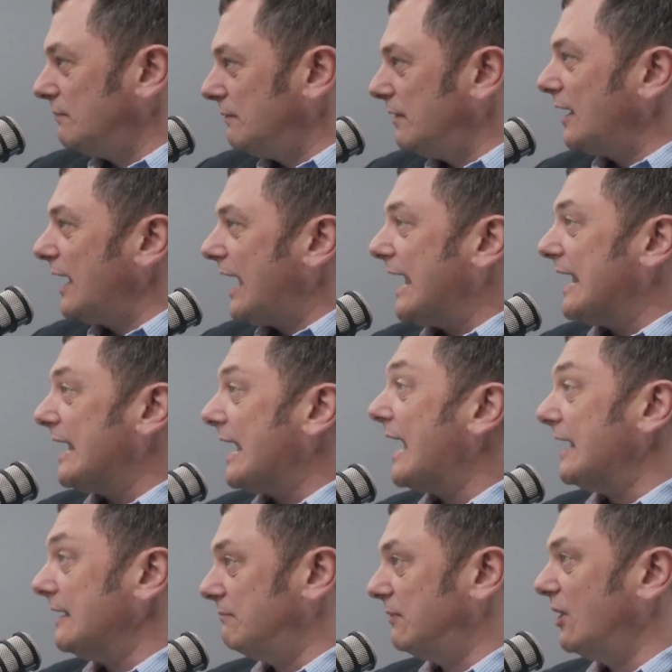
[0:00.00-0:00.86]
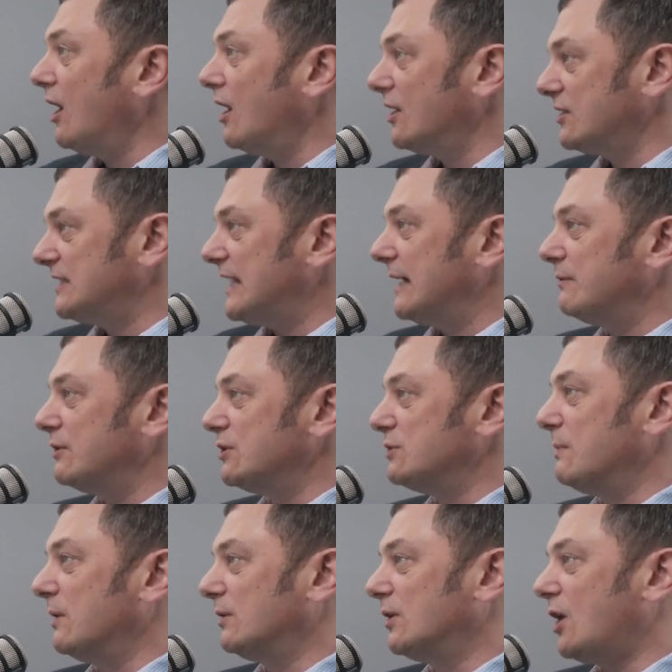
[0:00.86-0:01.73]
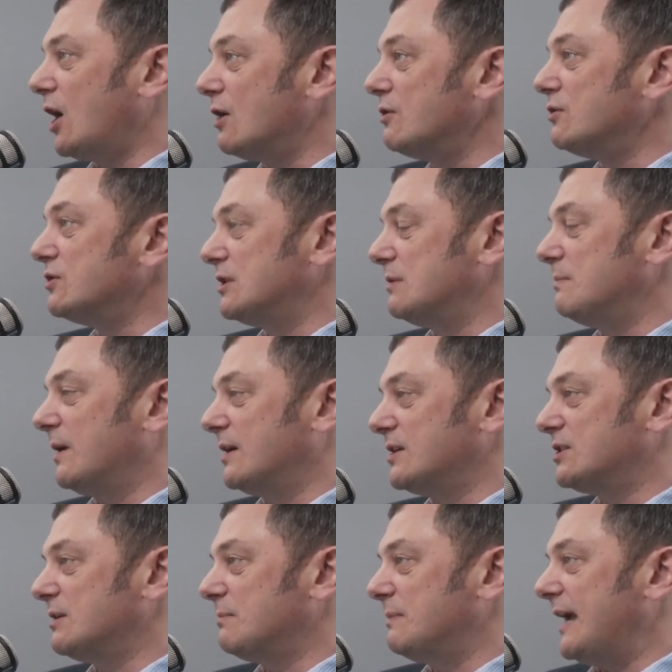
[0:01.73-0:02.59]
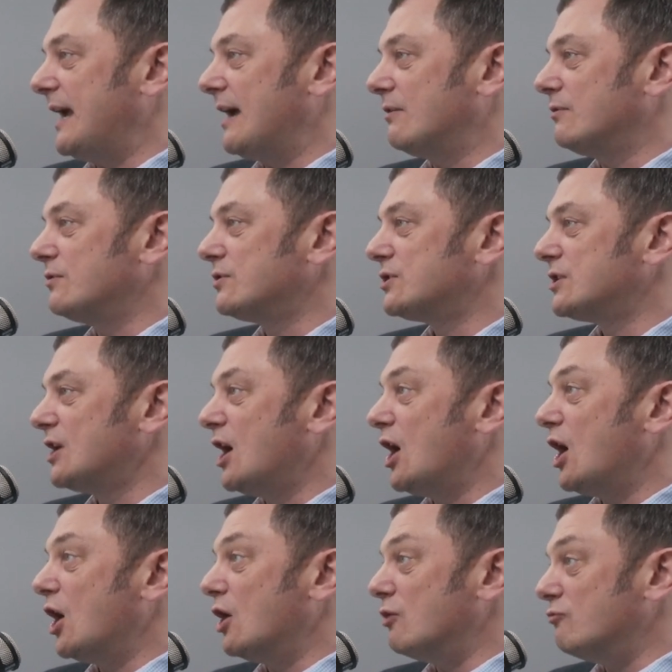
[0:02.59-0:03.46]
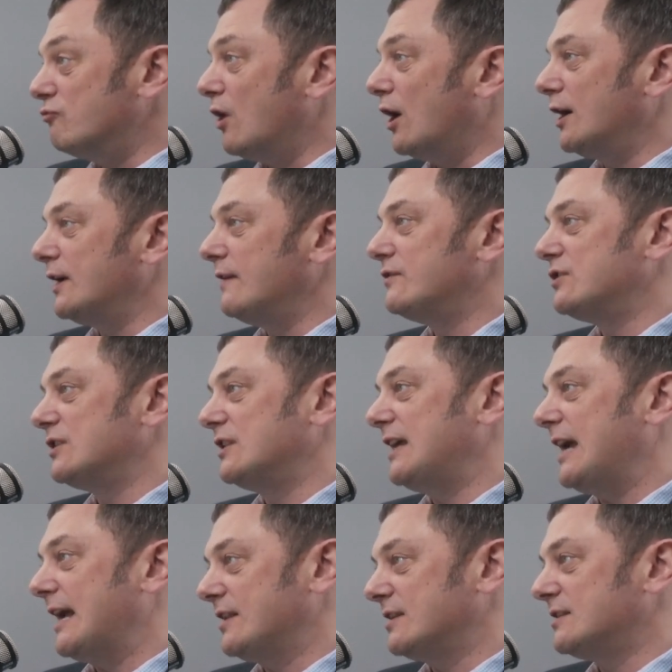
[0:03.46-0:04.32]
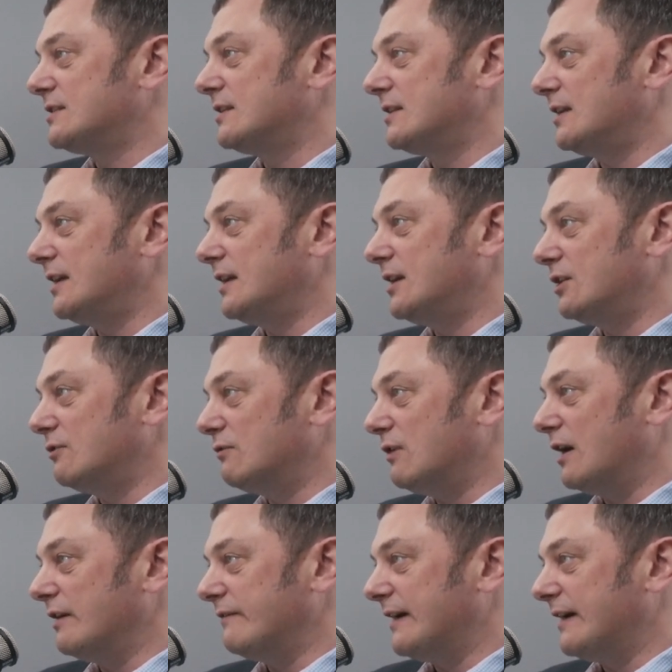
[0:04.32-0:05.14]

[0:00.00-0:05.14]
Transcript: a large language model hosted by somebody else arrives at the answer that it can arrive